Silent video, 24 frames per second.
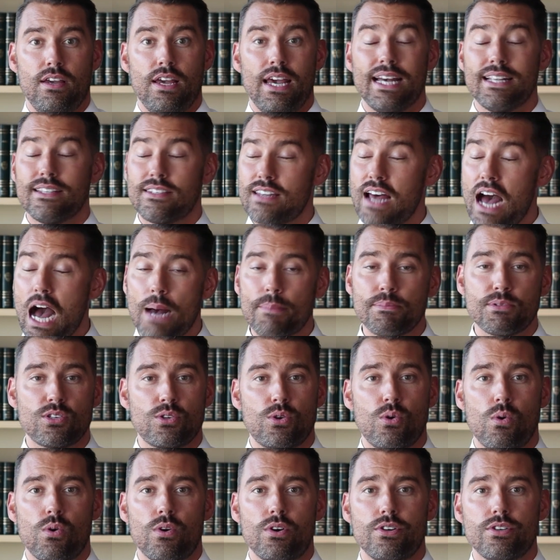and top
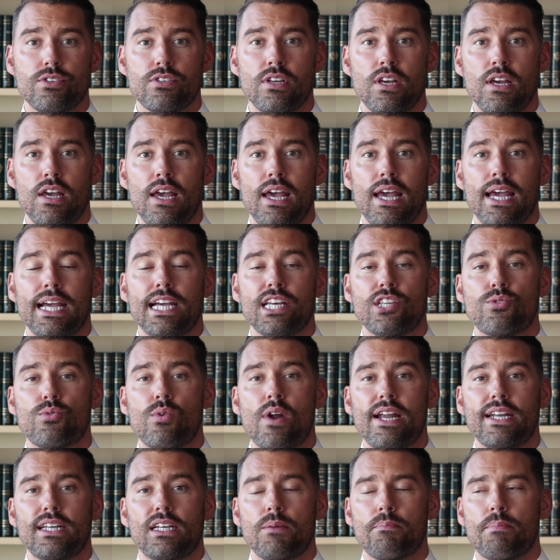scores is
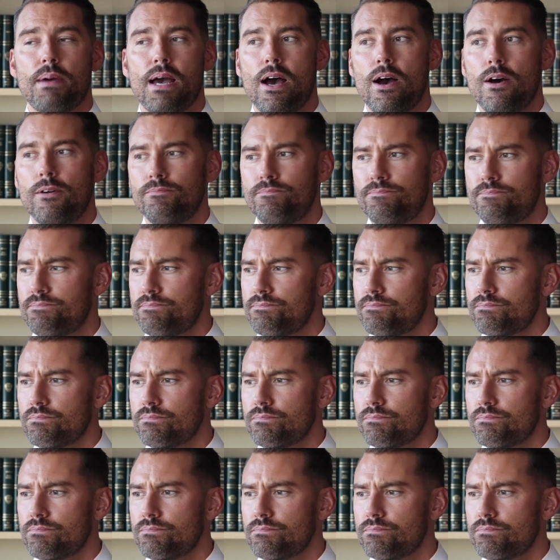writing about